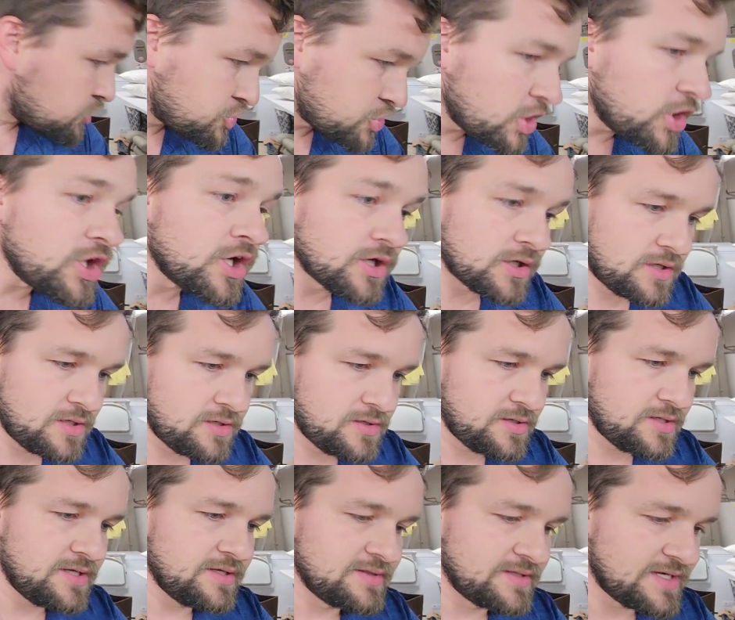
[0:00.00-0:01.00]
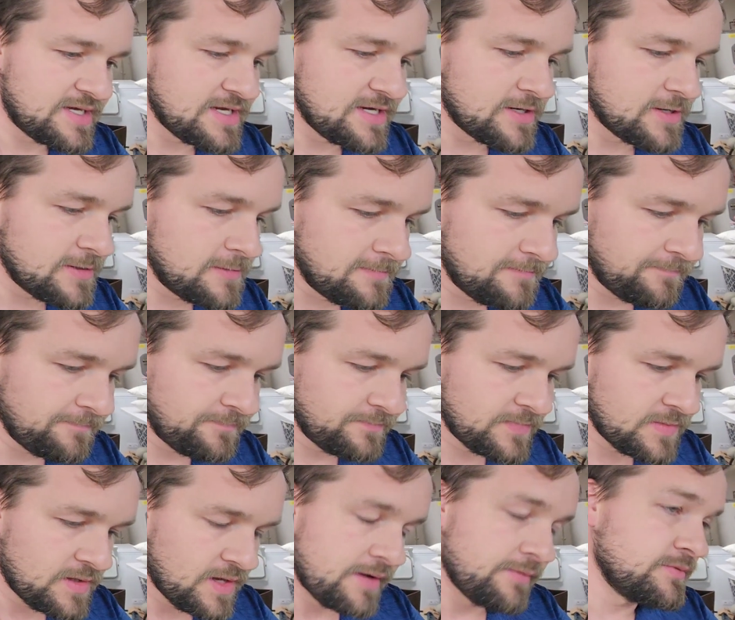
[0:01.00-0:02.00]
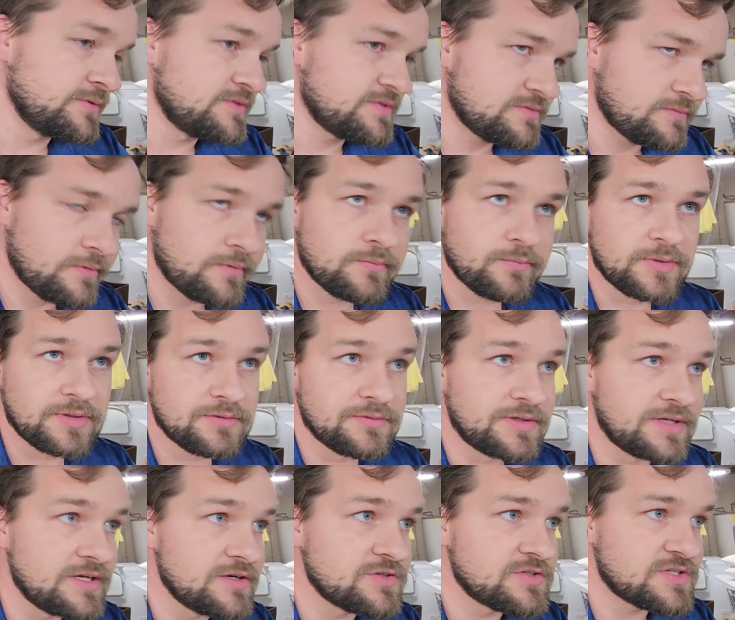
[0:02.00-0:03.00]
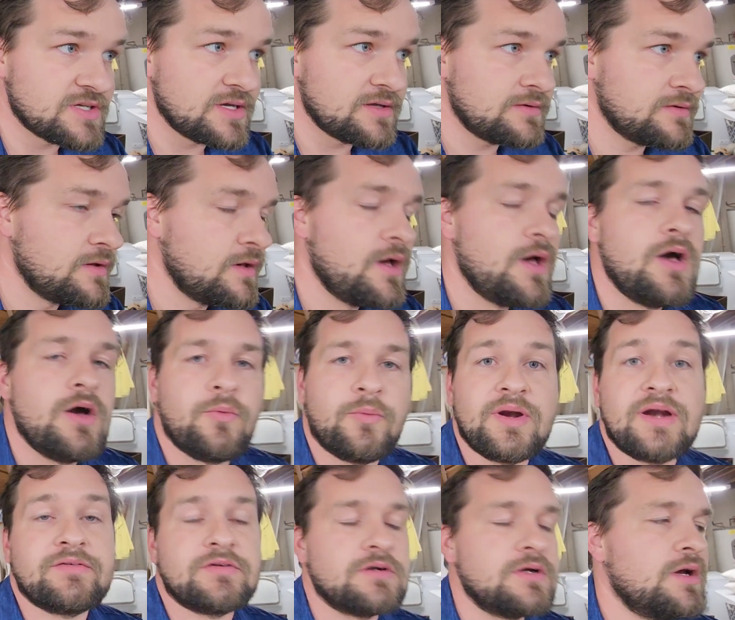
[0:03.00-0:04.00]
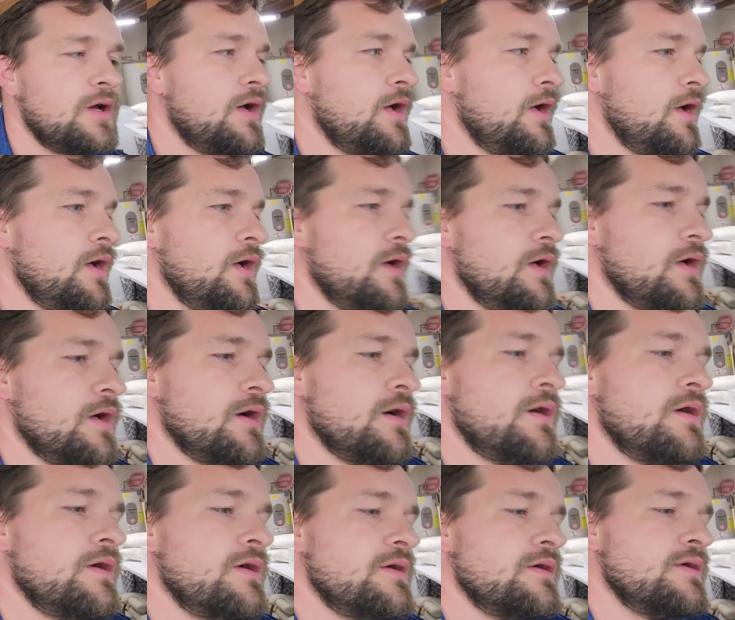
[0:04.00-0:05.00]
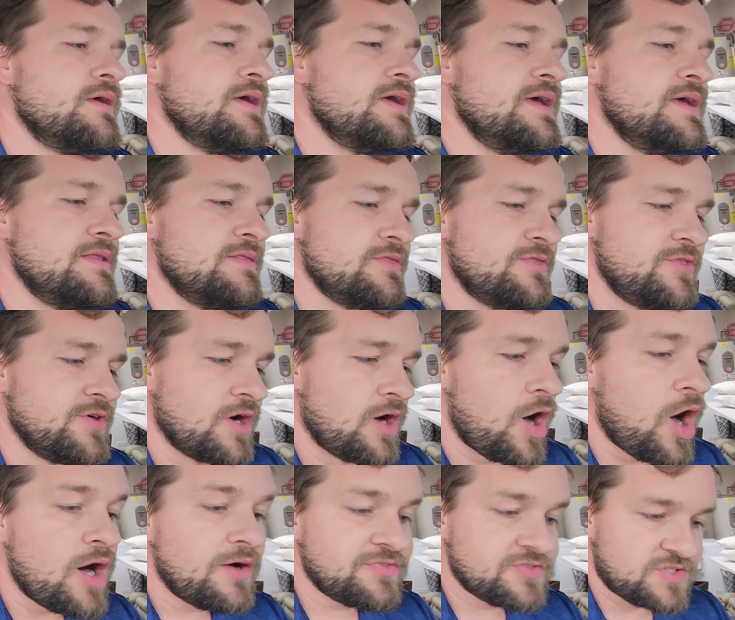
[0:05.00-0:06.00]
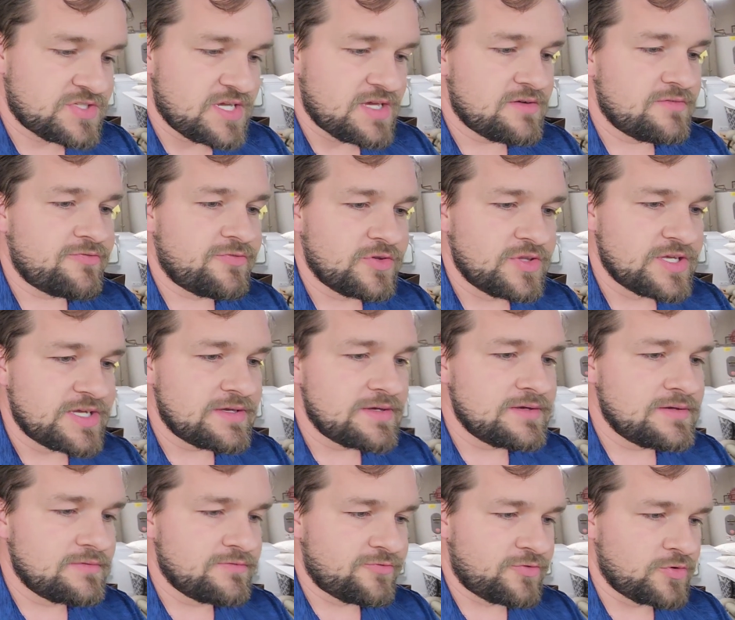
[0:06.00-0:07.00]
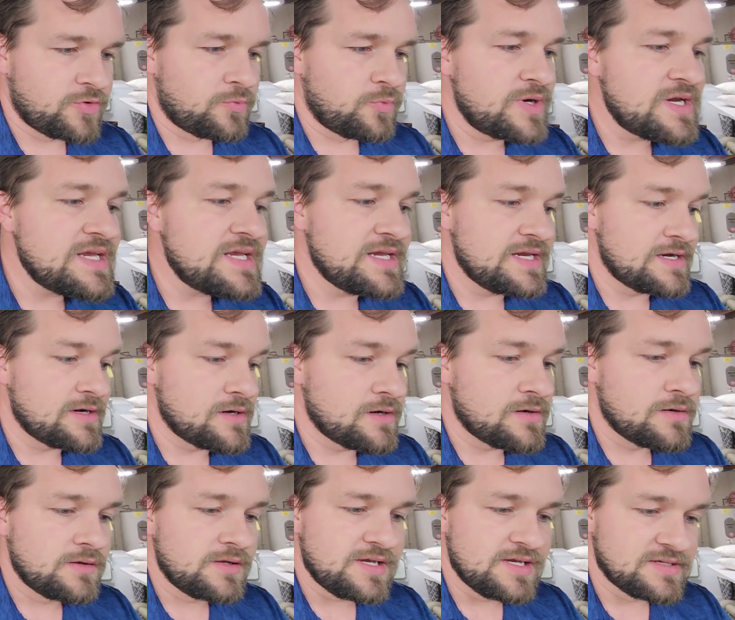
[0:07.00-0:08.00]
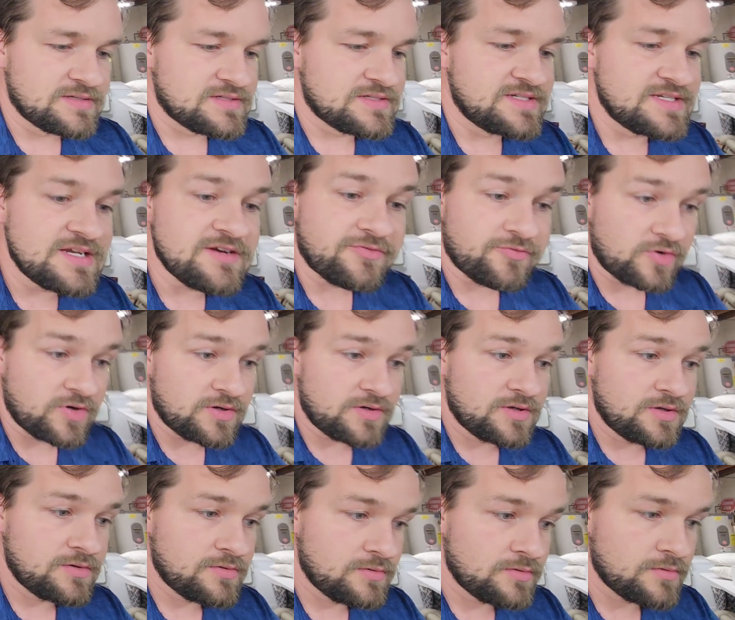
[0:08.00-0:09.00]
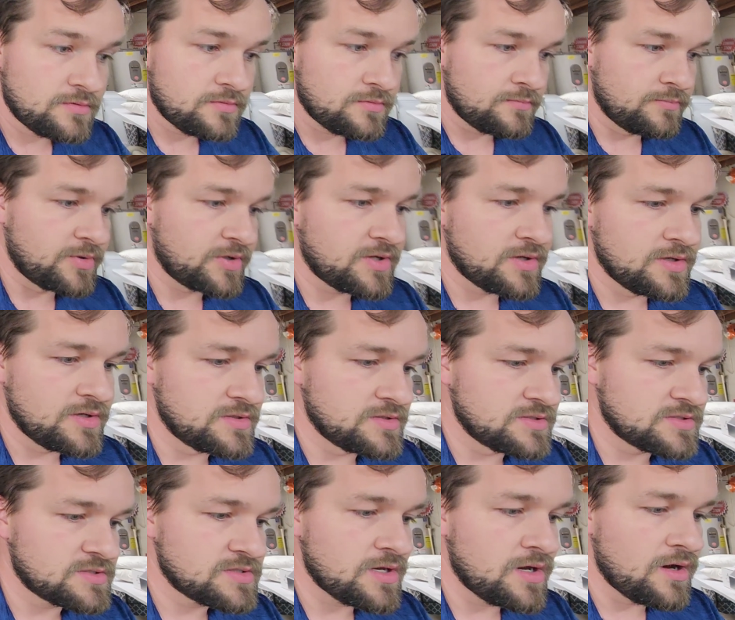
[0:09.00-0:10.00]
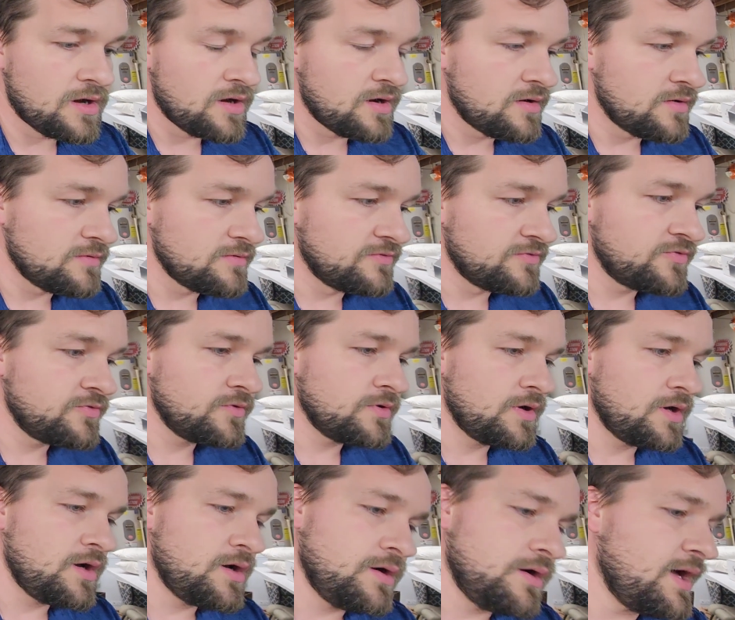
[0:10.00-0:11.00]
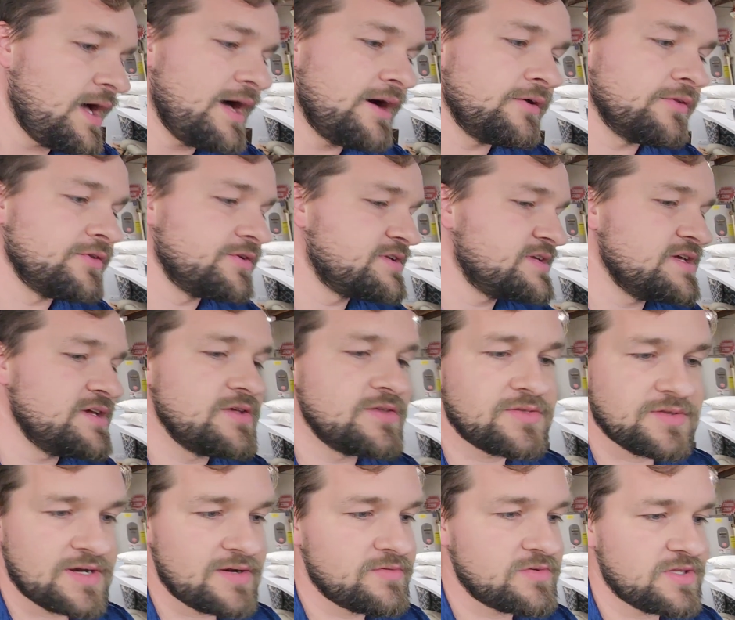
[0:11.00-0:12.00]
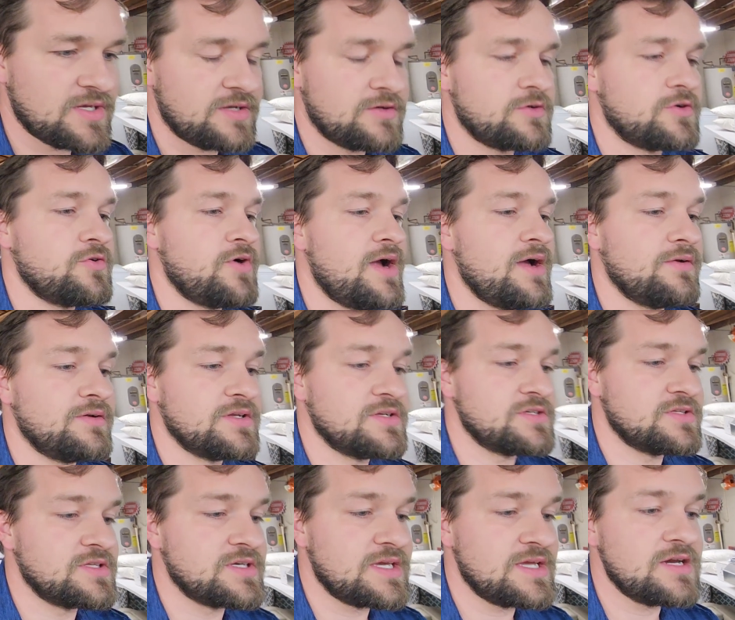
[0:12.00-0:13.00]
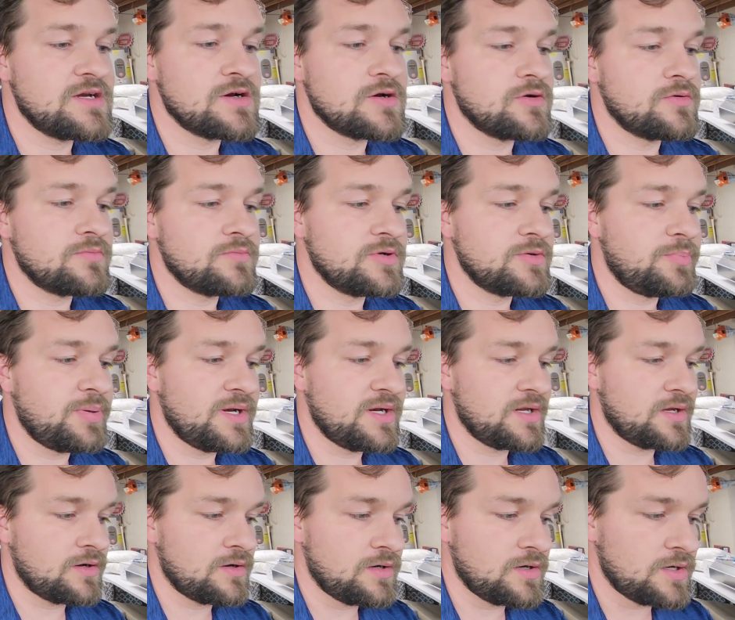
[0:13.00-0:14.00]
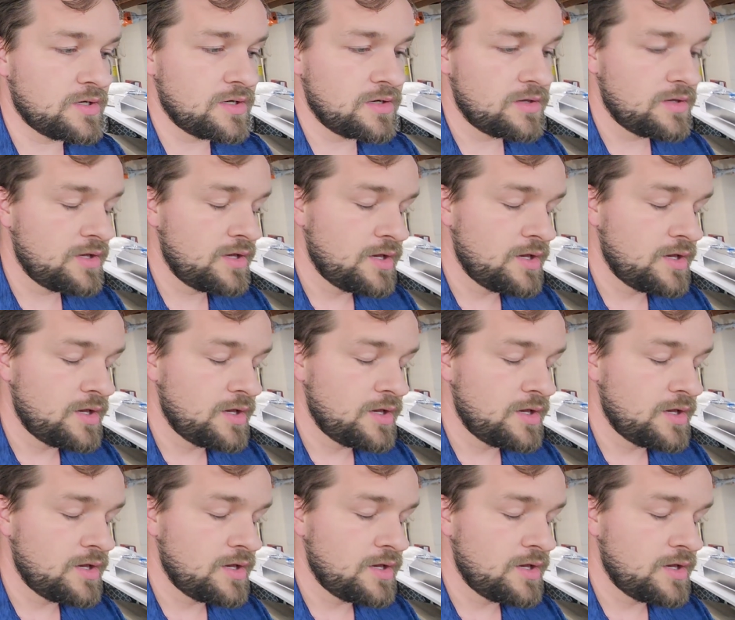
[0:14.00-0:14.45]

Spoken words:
chunk in the gear, the gear set, whatever. The offset for the ring gear is different because of how the teeth and everything are ground into the gear, depending on